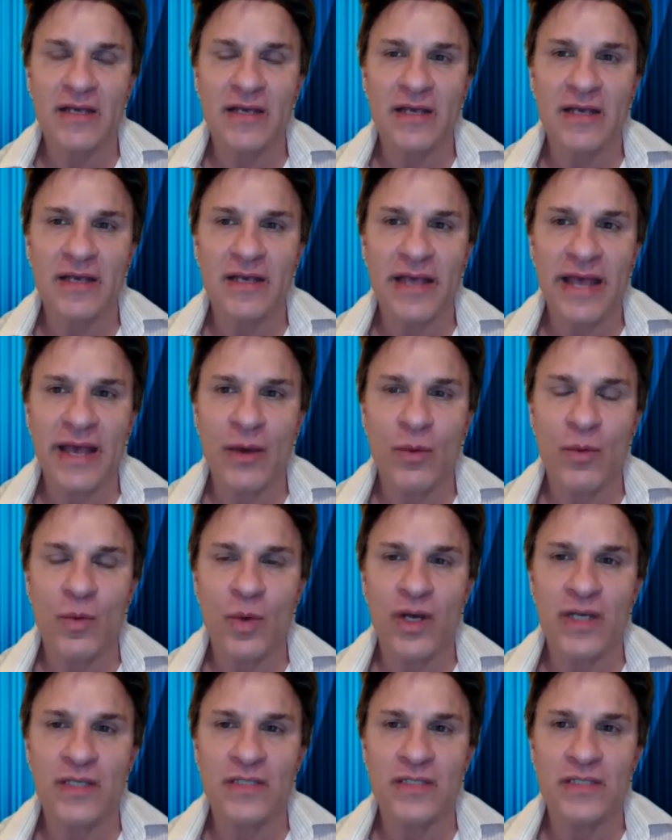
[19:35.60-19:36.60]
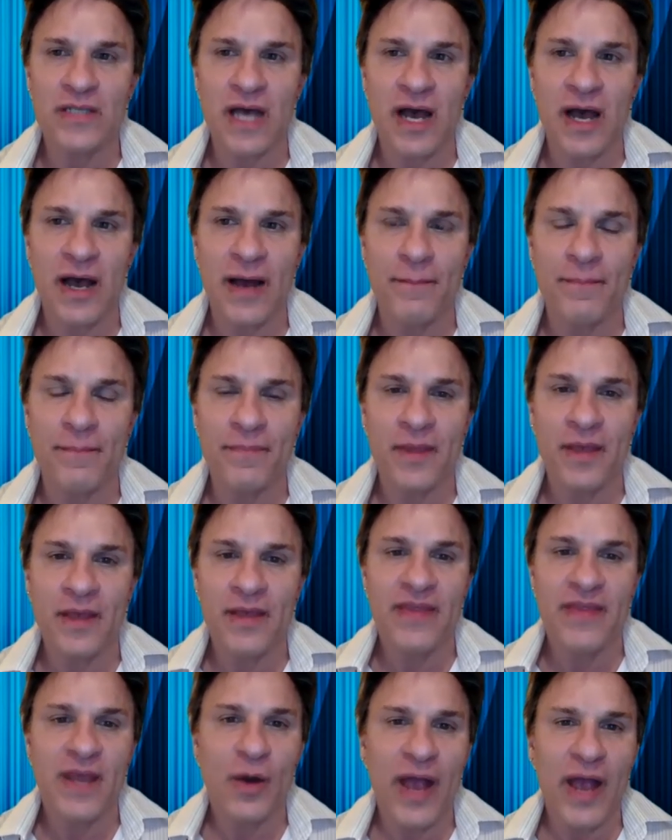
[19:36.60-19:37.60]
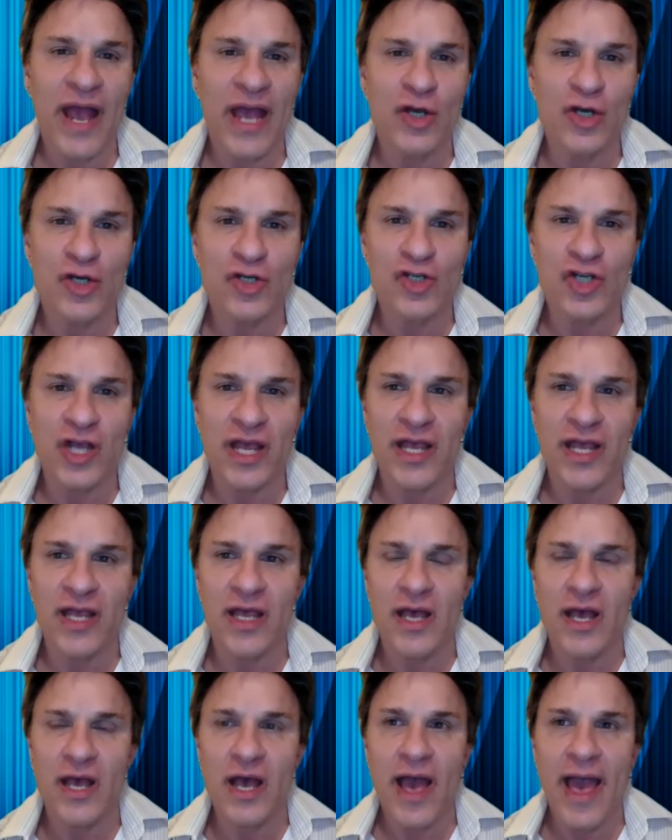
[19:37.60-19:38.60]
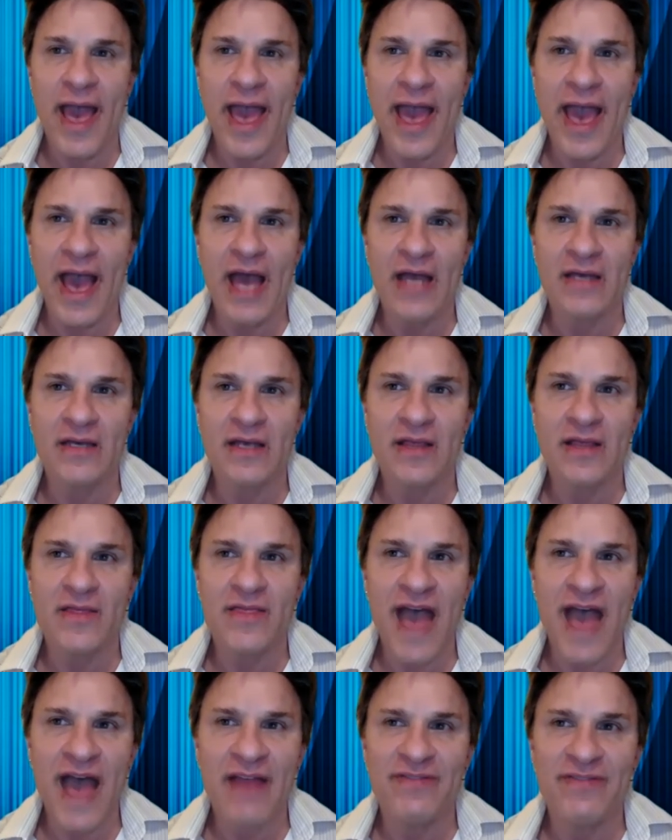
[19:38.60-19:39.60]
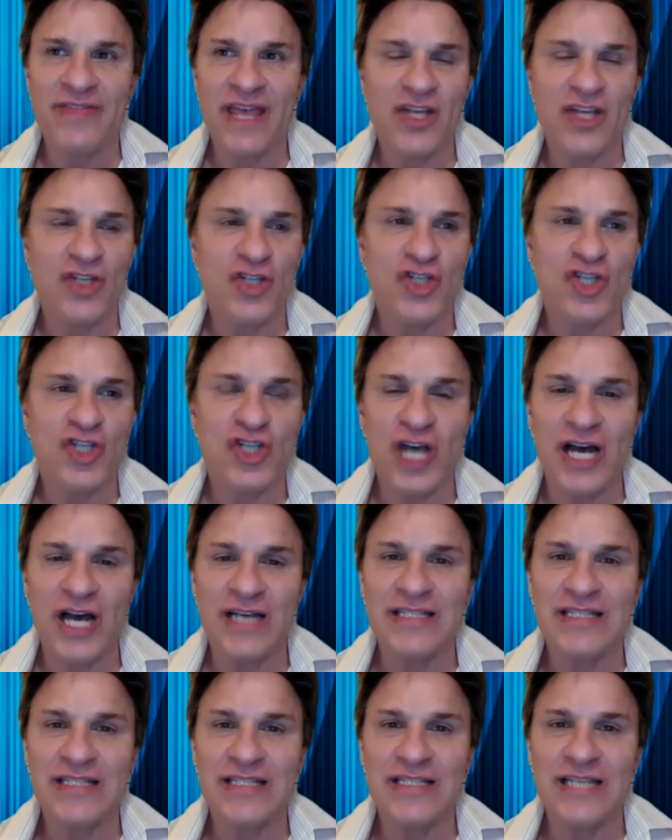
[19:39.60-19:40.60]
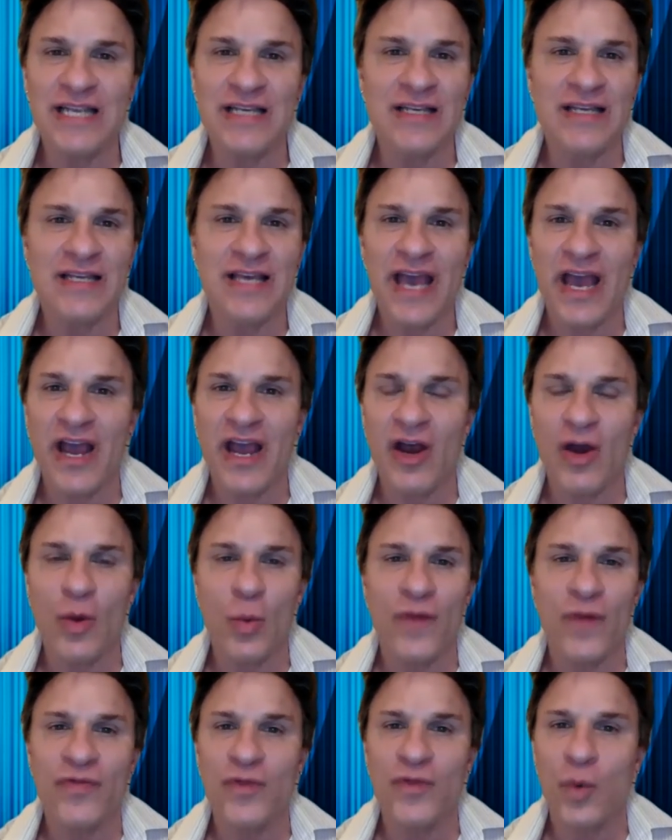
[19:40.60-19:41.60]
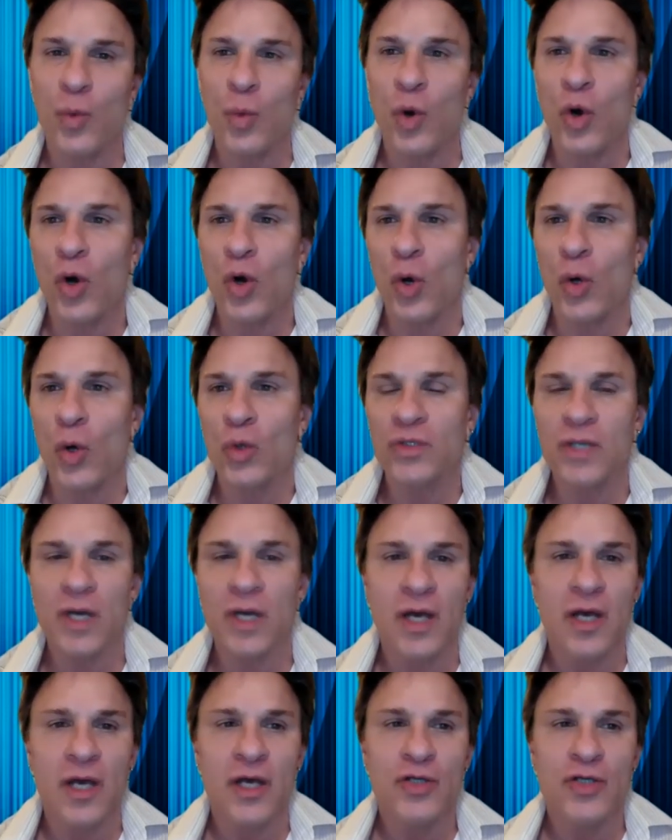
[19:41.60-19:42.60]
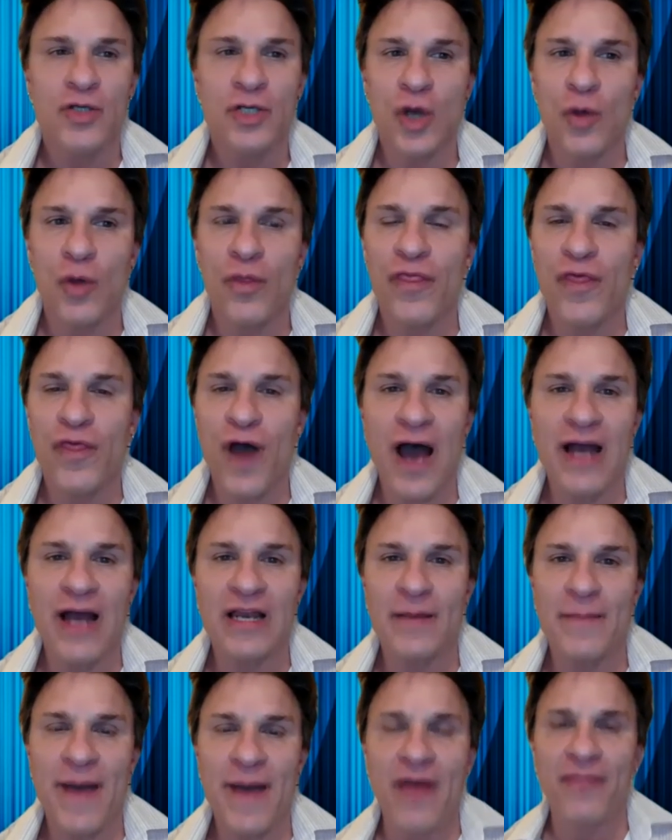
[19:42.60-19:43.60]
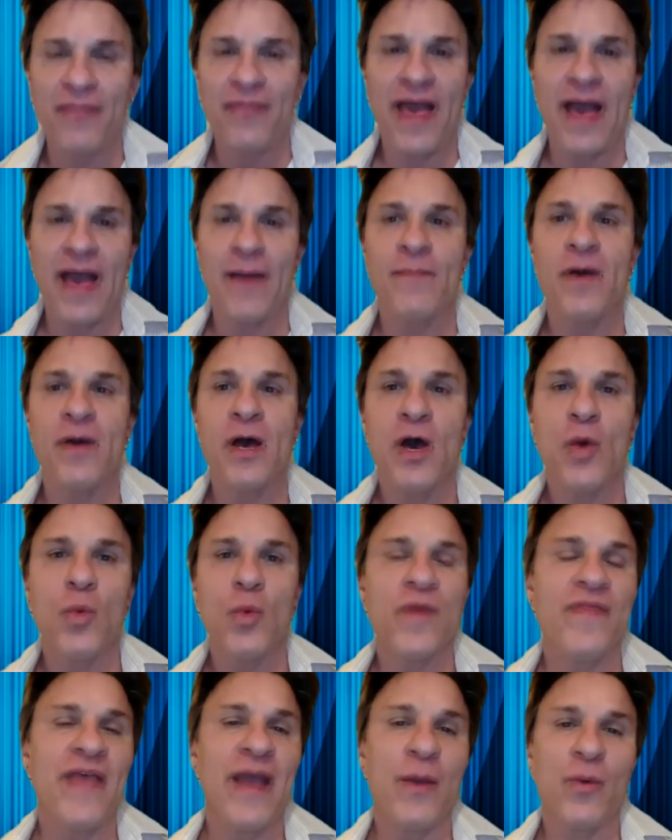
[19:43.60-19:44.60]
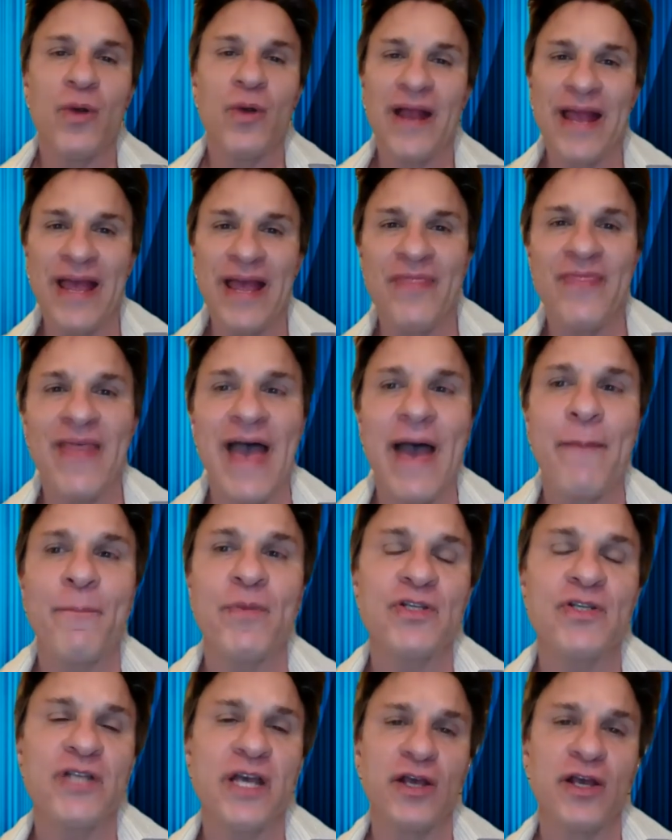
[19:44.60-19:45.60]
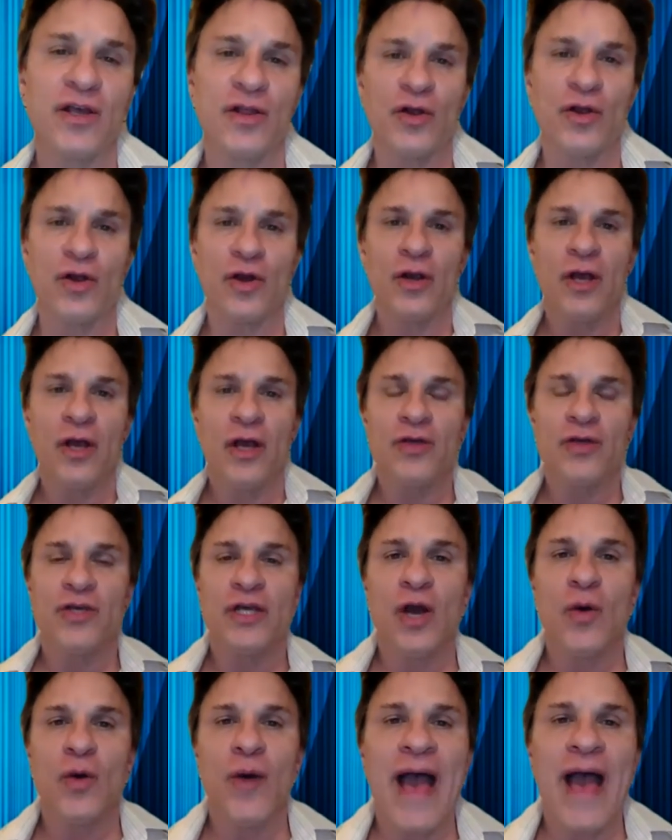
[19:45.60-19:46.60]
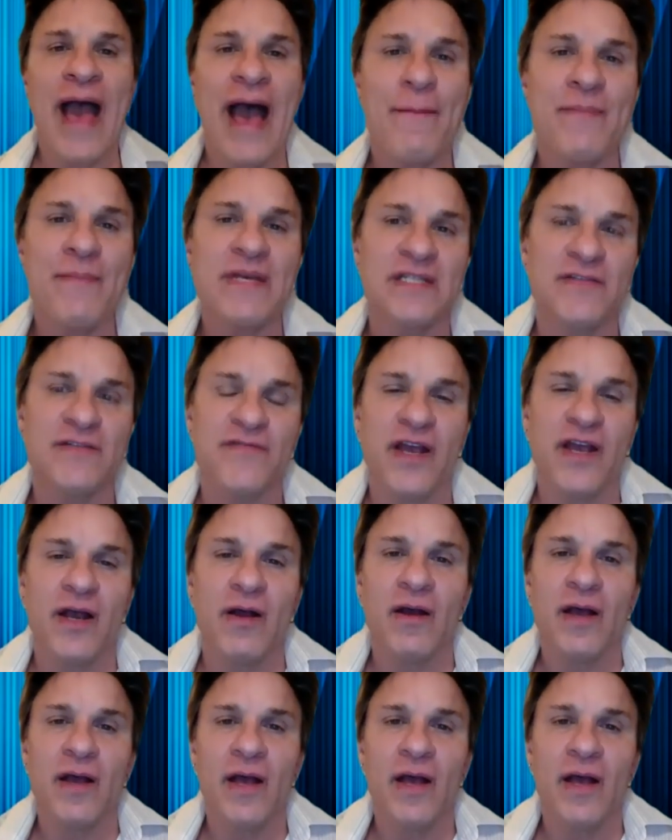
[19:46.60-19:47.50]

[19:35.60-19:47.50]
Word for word: it was um, their energy and that they just didn't care what the world you know thought about them when they were in that particular you know atmosphere